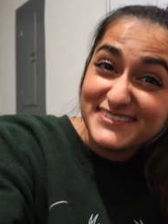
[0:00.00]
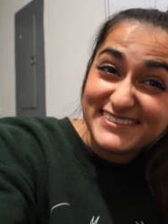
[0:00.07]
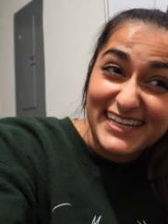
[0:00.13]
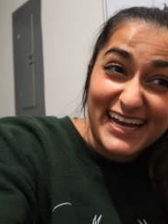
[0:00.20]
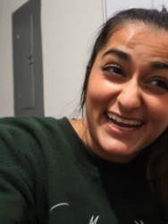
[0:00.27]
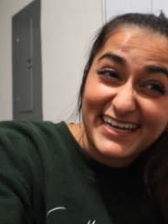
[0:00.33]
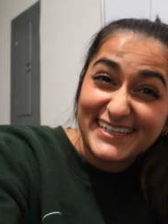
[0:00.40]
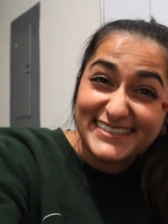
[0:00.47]

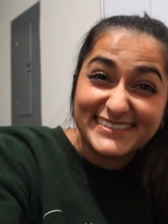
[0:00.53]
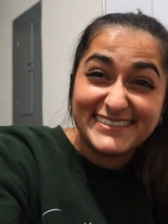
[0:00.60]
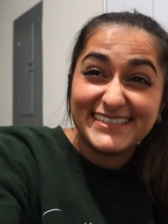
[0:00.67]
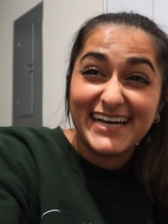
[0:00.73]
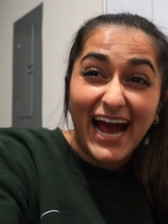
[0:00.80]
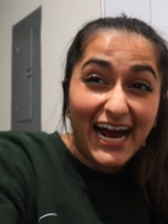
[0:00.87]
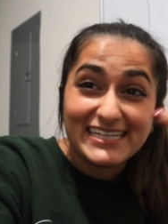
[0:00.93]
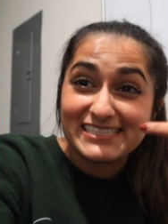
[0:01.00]
Like,
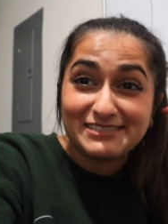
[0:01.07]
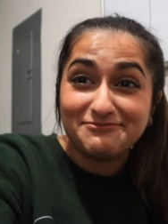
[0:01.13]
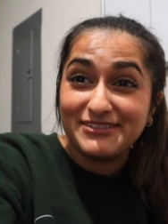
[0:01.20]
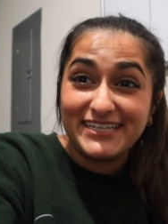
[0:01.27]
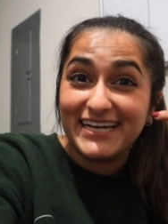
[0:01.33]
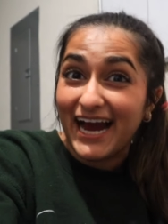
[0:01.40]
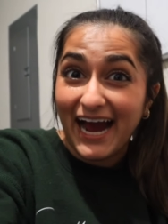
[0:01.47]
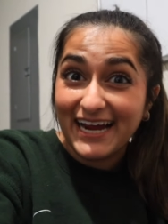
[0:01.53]
ask me.
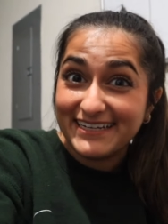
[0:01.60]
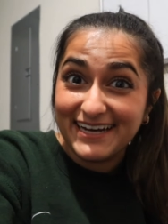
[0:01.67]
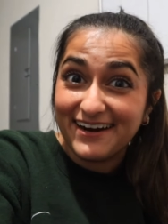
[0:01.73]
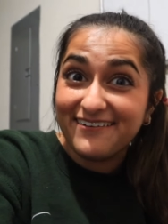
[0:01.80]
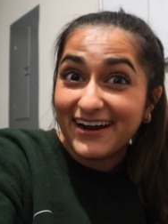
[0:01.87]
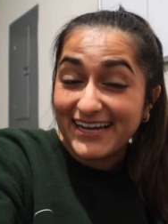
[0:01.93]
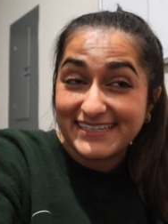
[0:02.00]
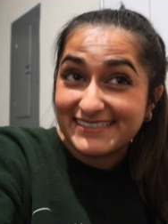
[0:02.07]
I
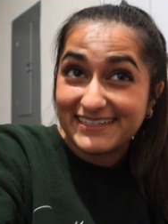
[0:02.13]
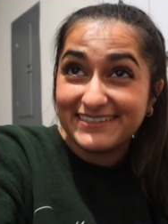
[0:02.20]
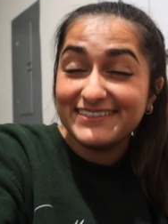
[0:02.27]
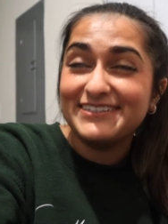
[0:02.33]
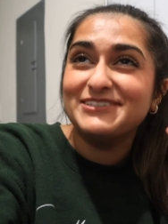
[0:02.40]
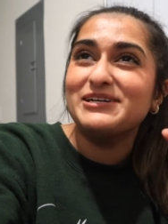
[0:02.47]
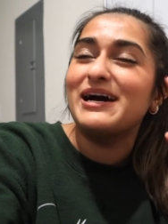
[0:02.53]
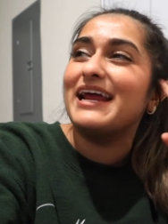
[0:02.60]
know. I can tell
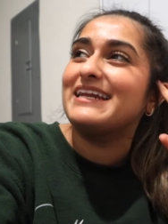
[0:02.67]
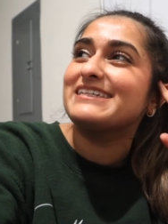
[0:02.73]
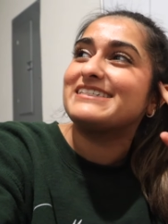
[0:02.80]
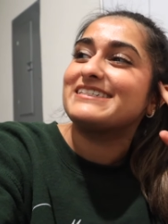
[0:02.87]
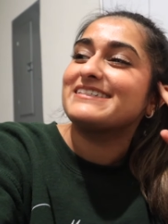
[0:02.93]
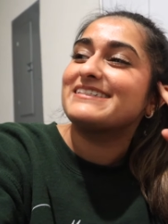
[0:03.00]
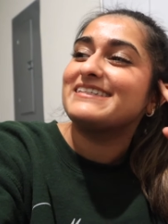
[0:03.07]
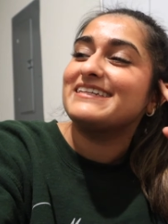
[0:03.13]
you. And it's
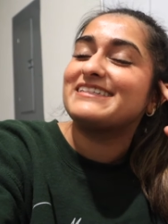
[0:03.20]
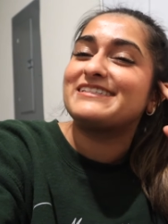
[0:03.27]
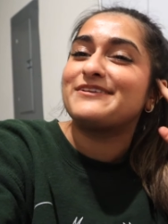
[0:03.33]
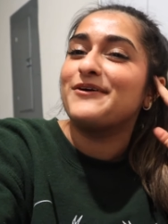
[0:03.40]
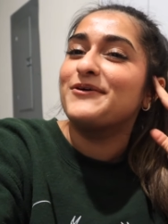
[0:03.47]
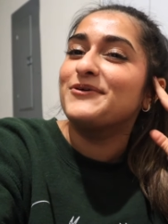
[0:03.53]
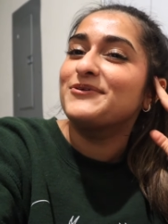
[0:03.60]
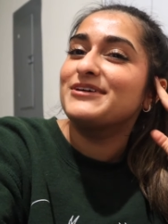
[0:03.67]
just, it's
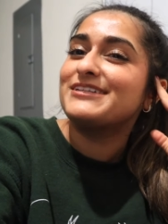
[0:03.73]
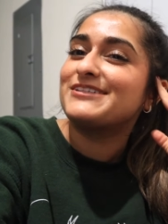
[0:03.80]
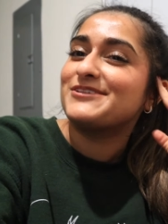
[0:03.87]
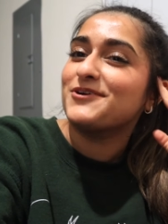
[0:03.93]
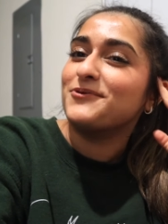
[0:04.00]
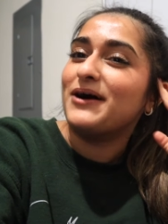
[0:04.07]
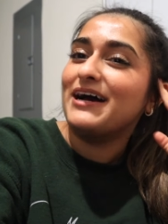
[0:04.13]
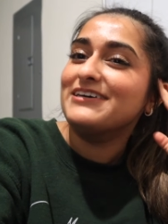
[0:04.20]
so, it's
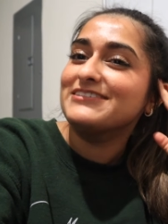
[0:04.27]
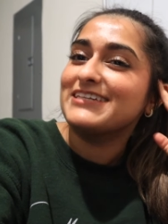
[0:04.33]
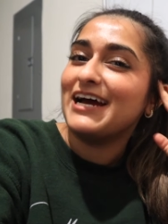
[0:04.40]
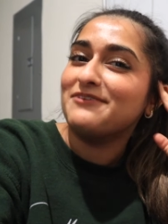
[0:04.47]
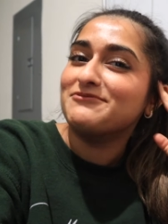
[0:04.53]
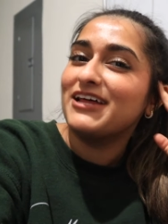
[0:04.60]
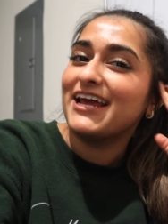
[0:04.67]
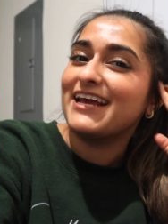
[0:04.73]
so wild.
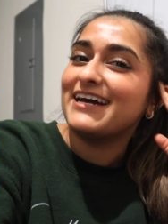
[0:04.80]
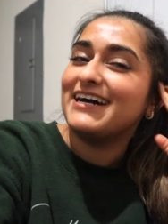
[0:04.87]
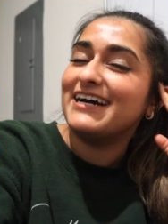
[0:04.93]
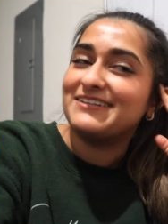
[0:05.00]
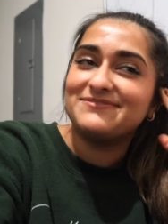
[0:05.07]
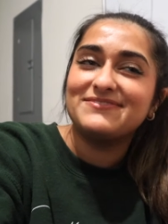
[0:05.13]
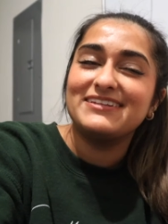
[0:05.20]
I'm like, I'm,